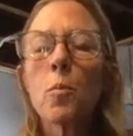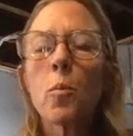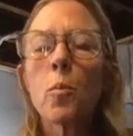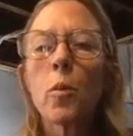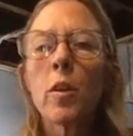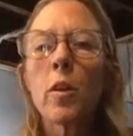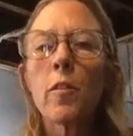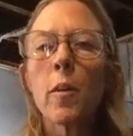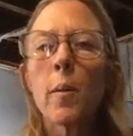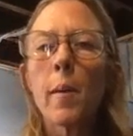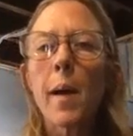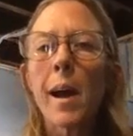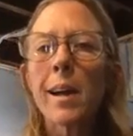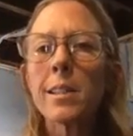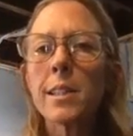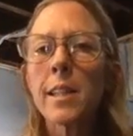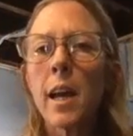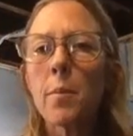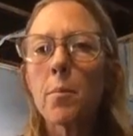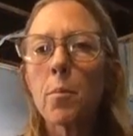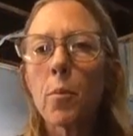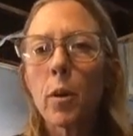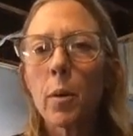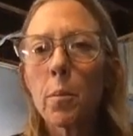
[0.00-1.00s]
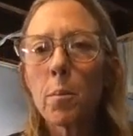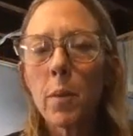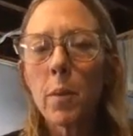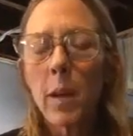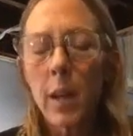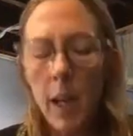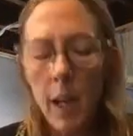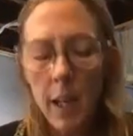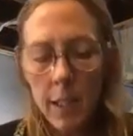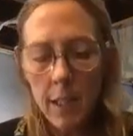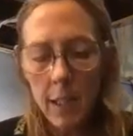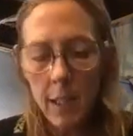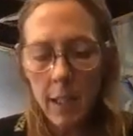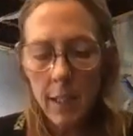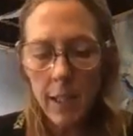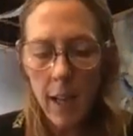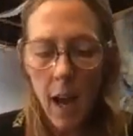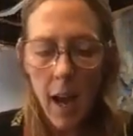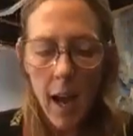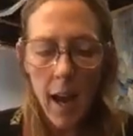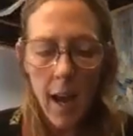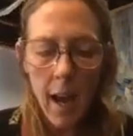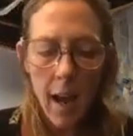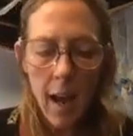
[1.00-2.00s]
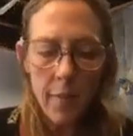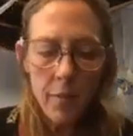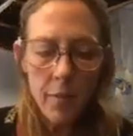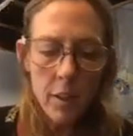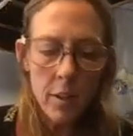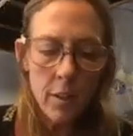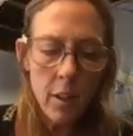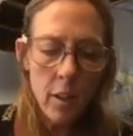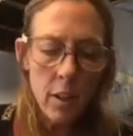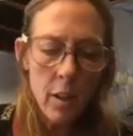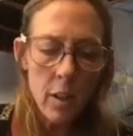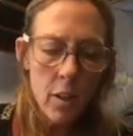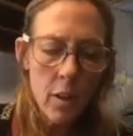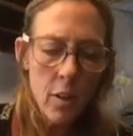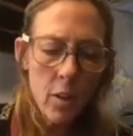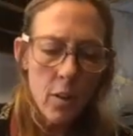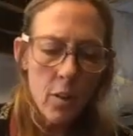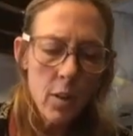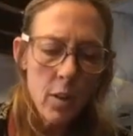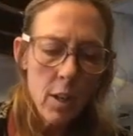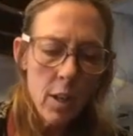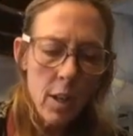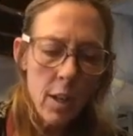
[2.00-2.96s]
we have about 10 more minutes because I have to go.